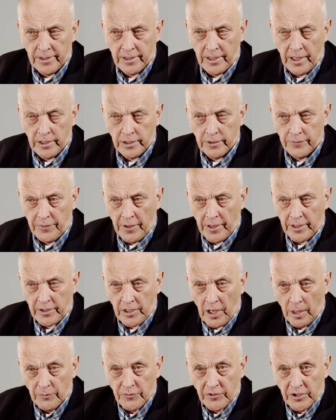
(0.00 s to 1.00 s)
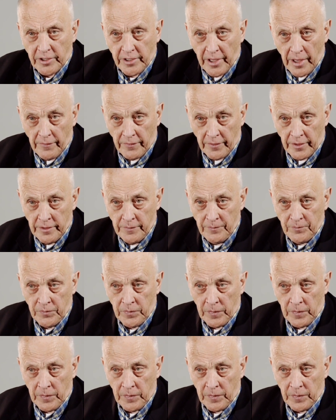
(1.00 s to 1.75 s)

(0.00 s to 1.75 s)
can in fact come together